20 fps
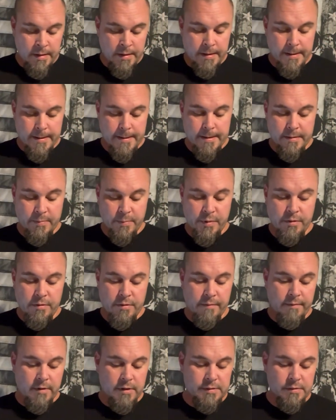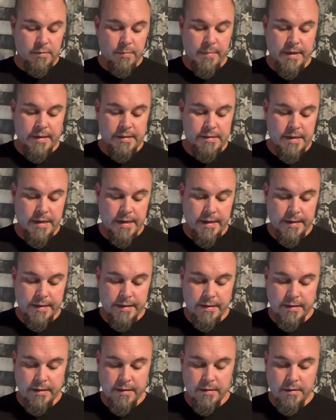Universal Medtech
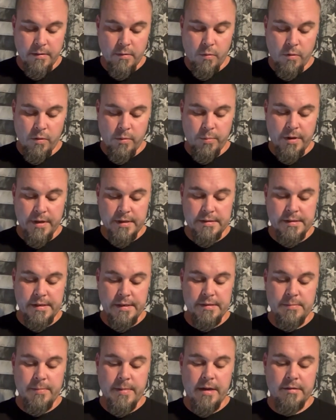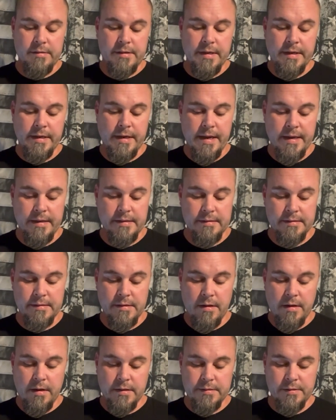or Prestige Biotech has
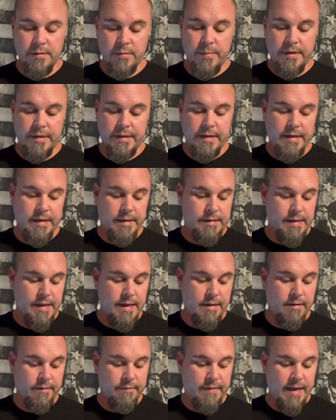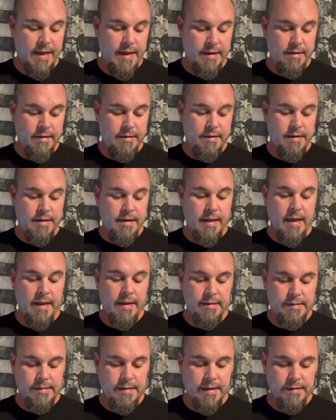also been kicked out of Canada
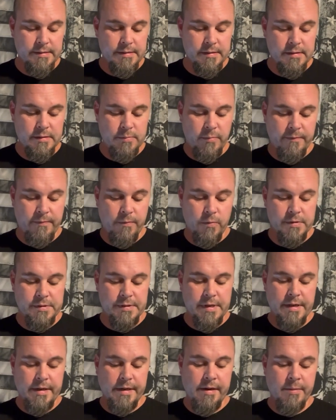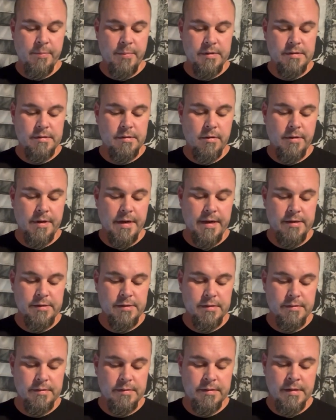and Texas before setting up its
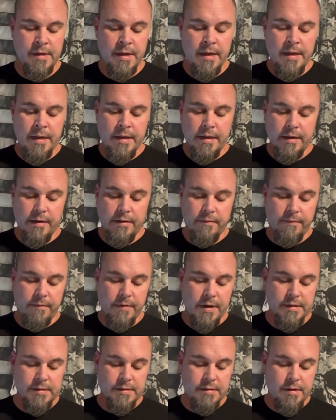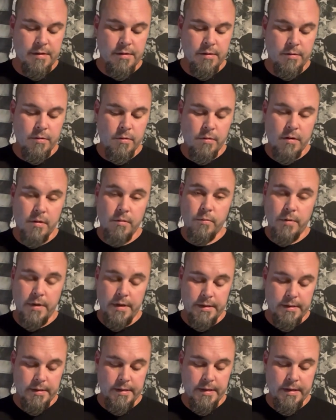locations in Fresno,
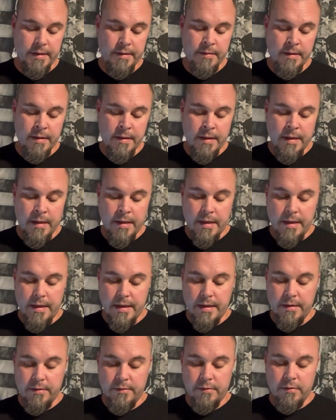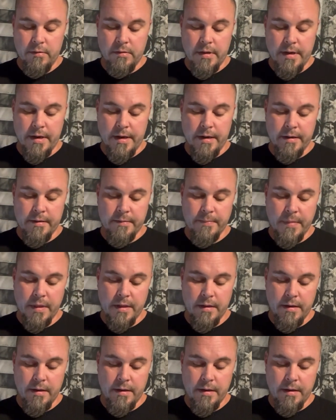Reedley, and Tulare,